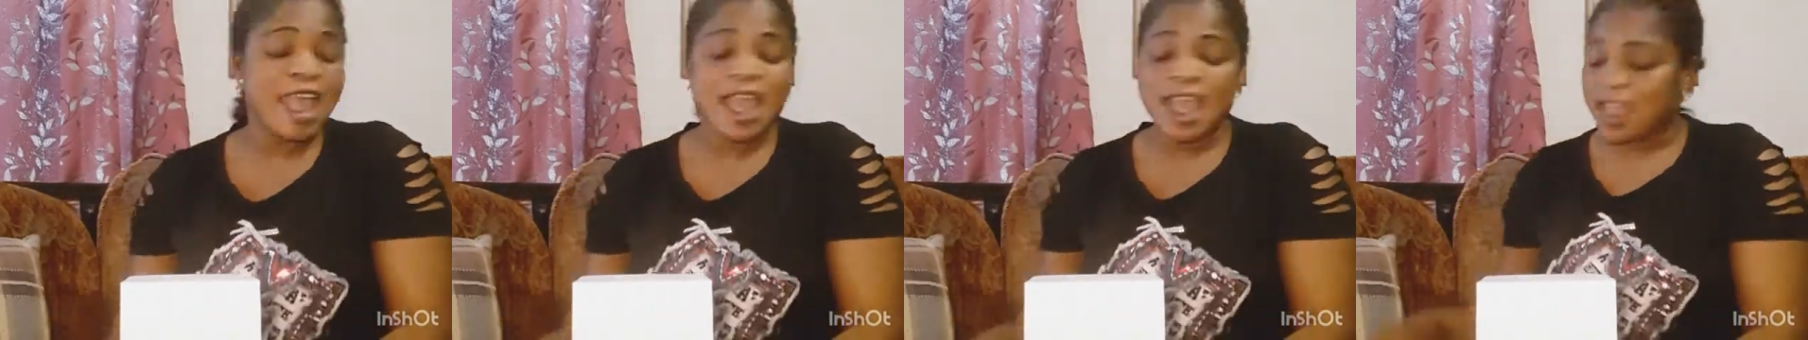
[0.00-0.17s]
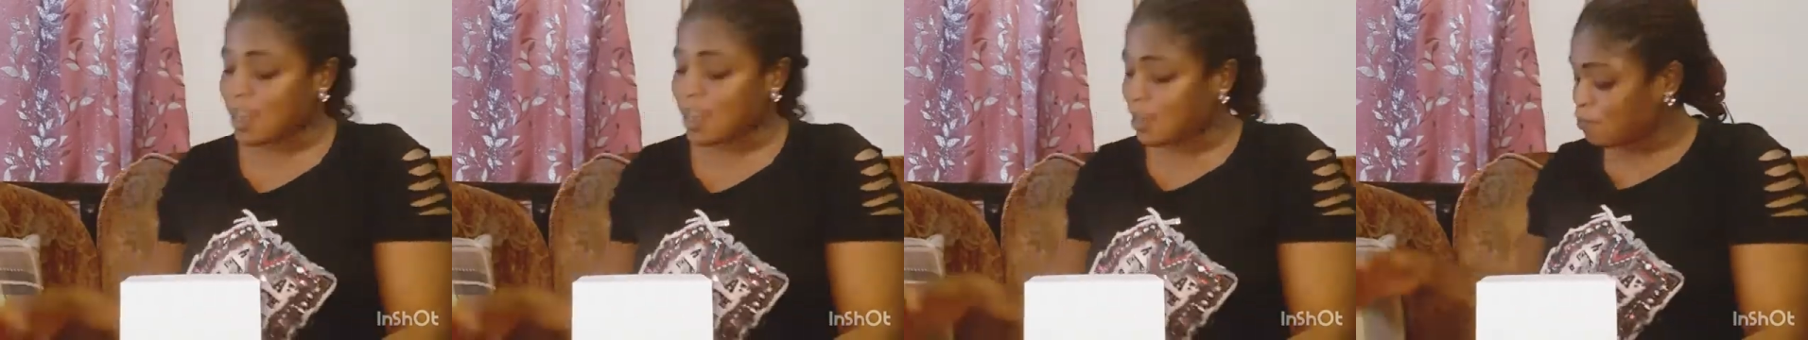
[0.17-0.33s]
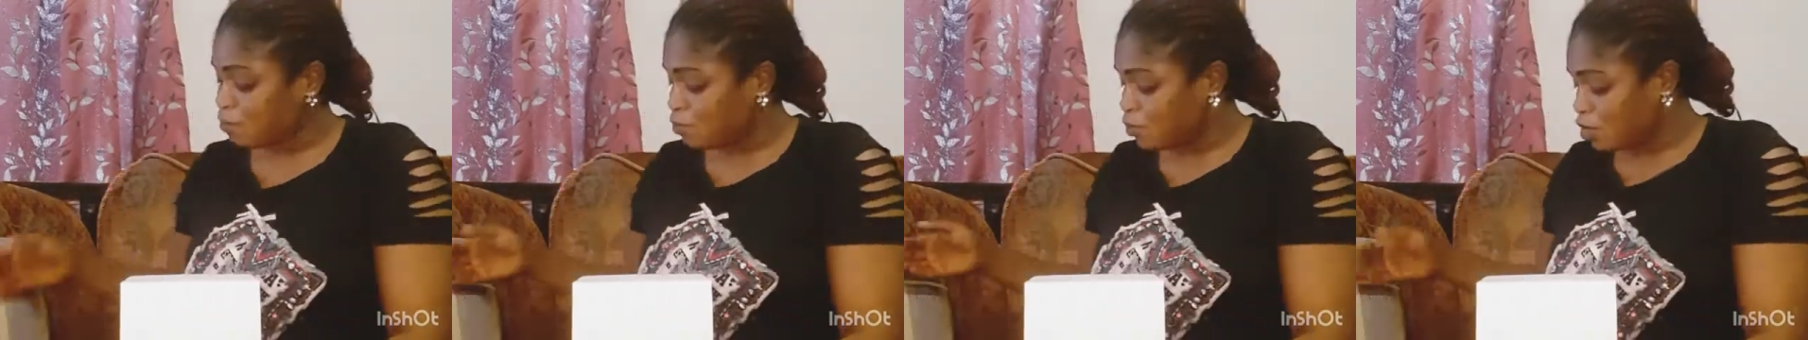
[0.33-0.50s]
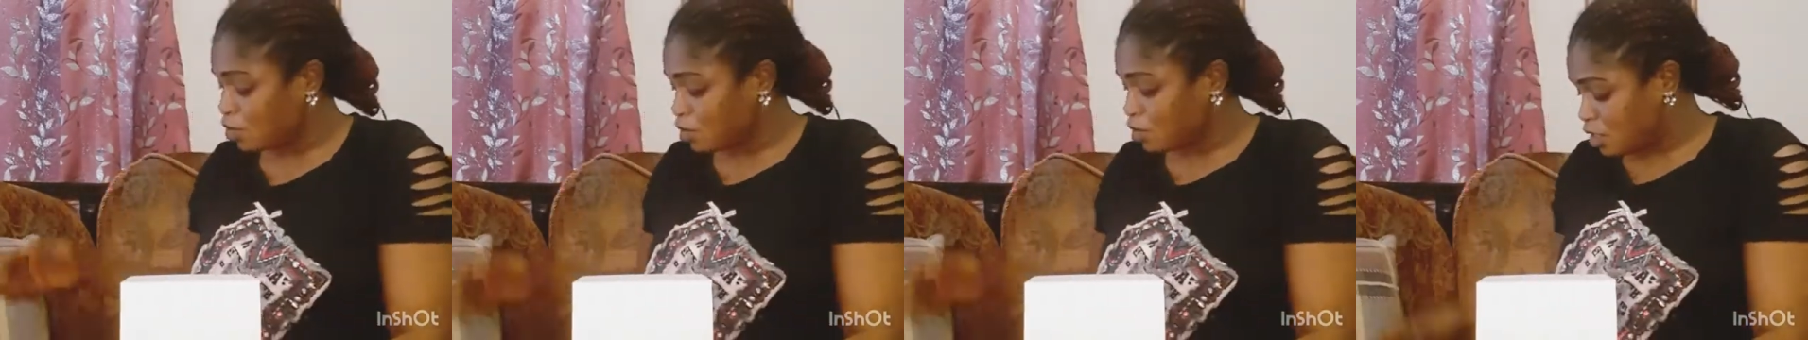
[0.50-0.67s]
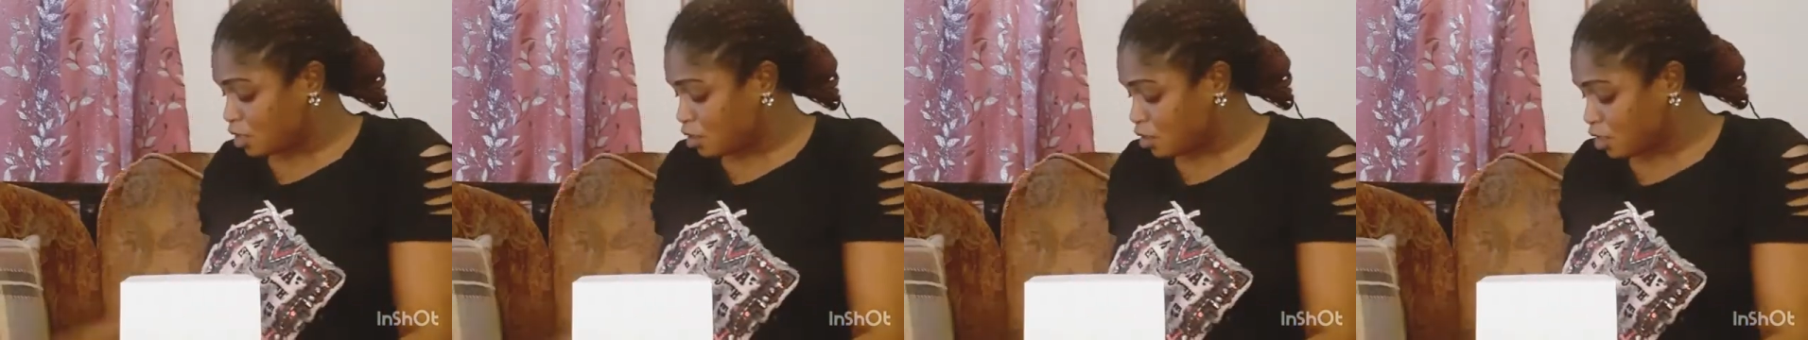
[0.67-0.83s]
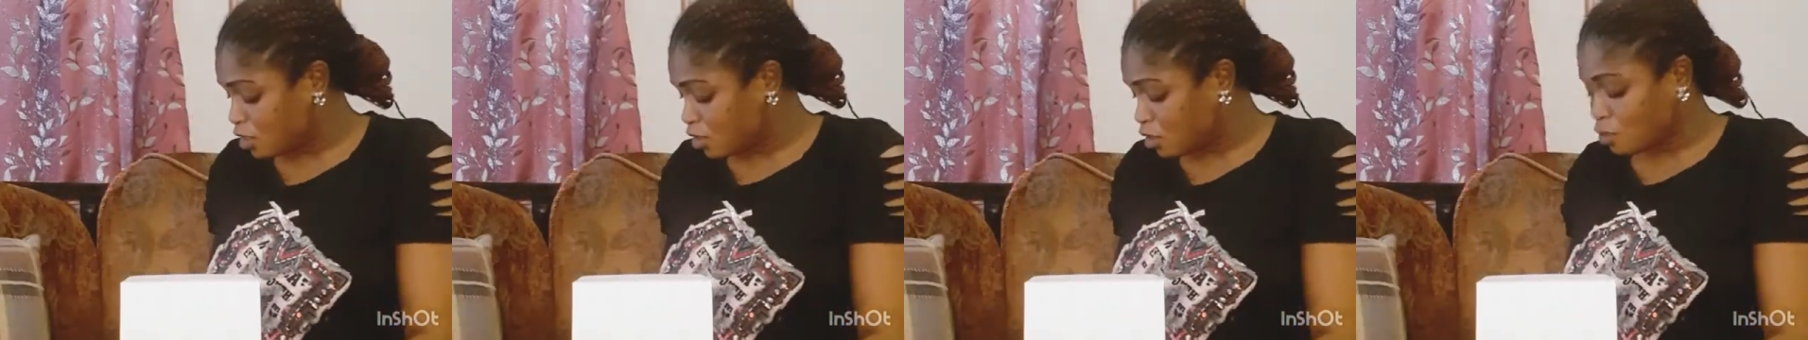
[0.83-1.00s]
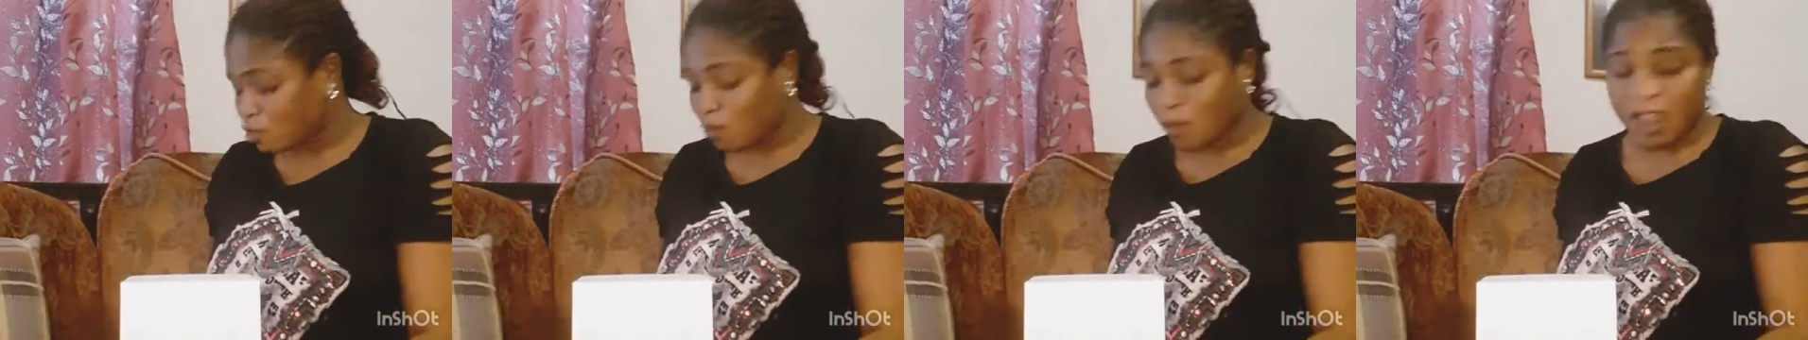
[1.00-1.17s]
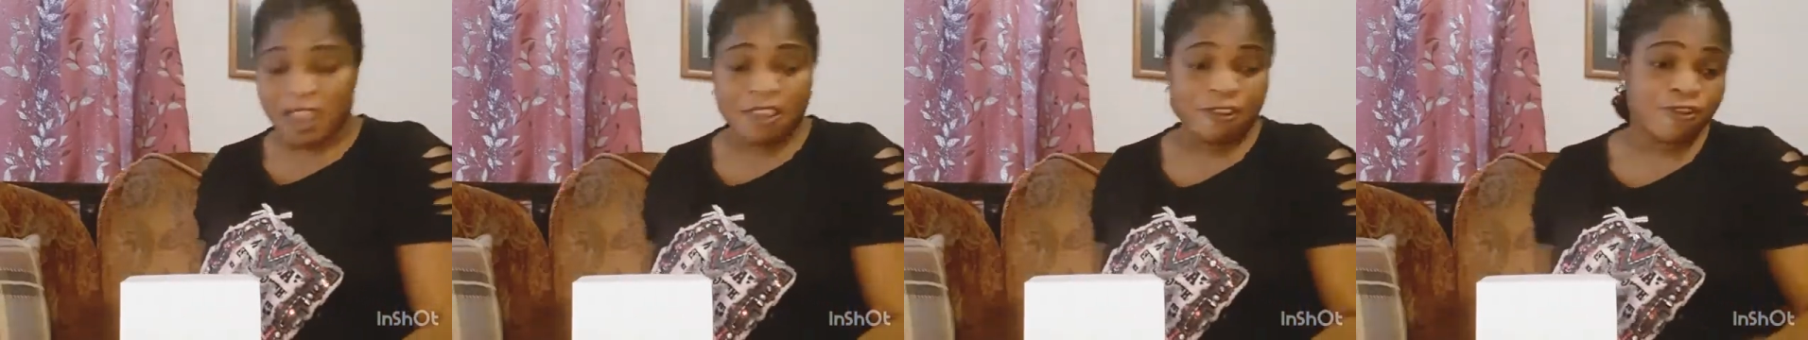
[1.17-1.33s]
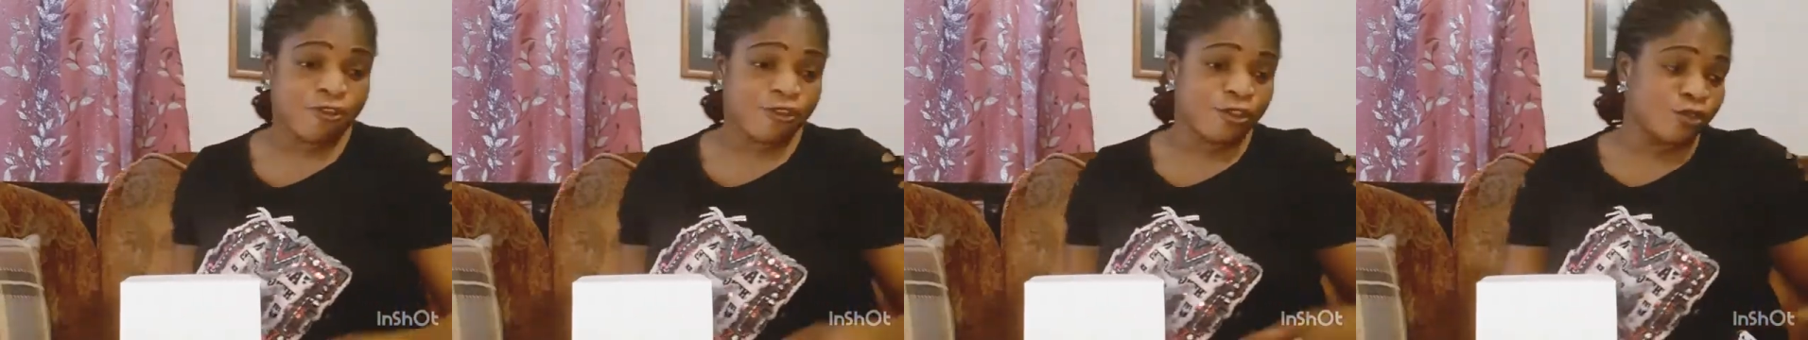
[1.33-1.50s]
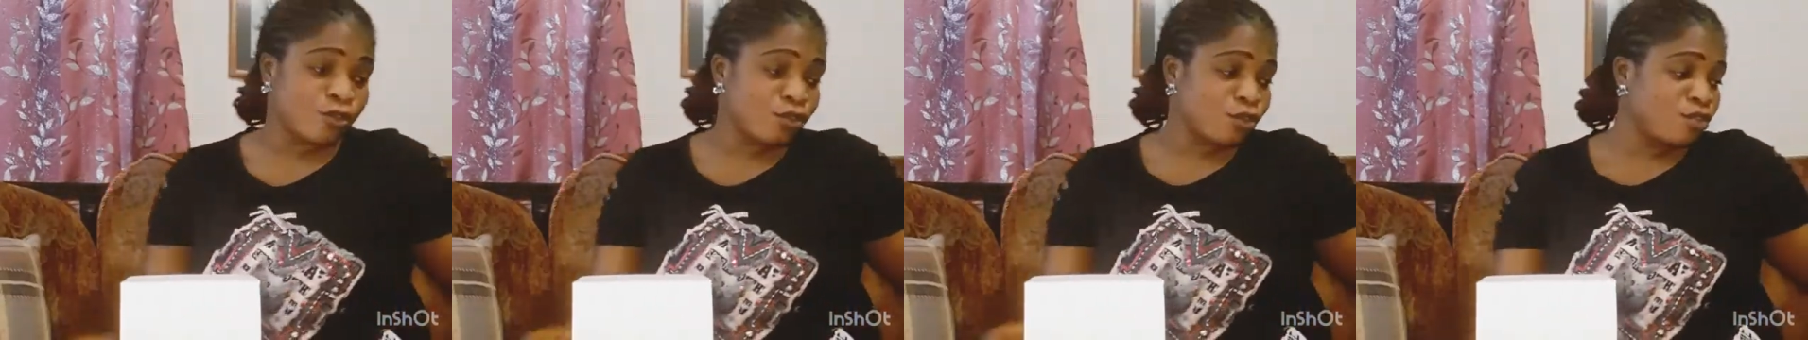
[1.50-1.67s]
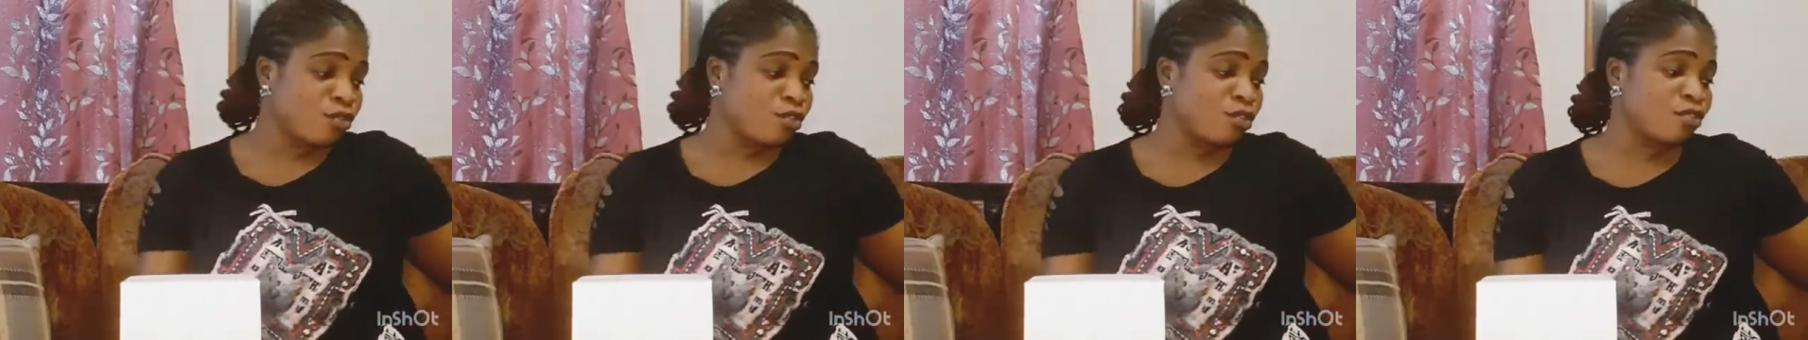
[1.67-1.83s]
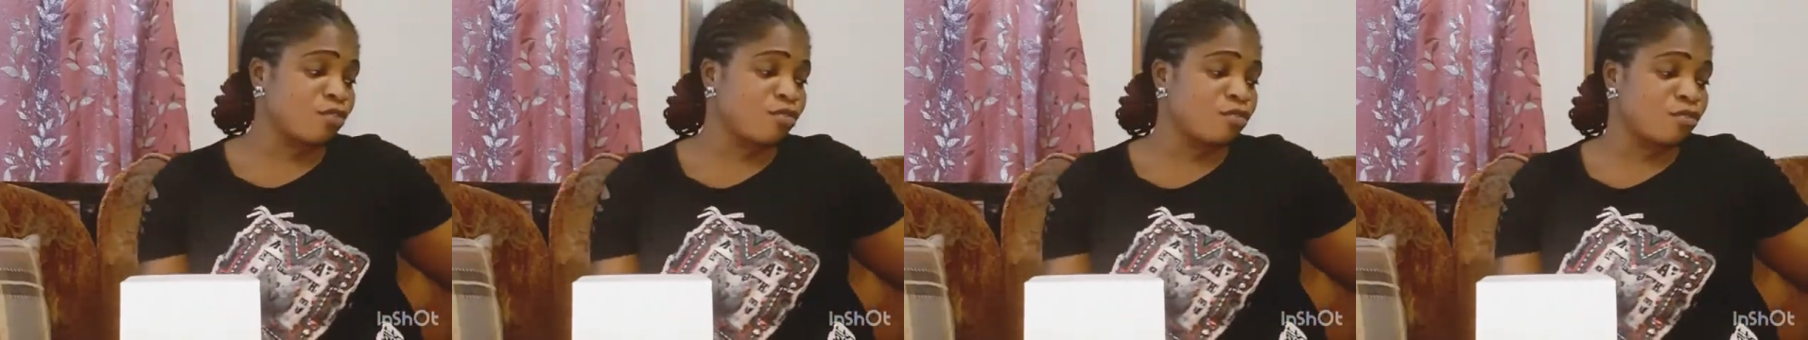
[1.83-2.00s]
I'm using this my phones
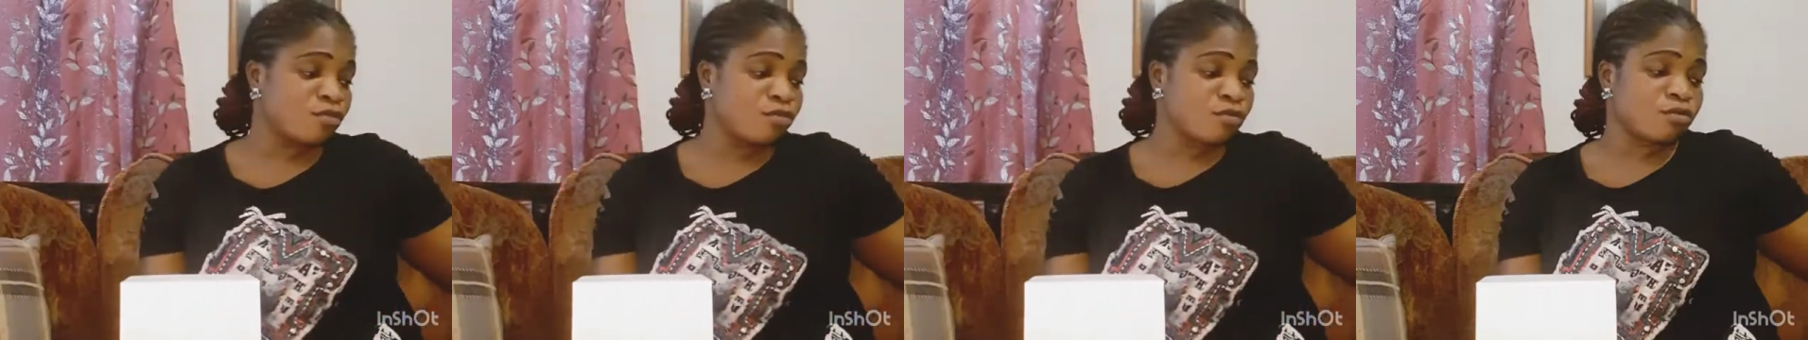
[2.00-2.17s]
just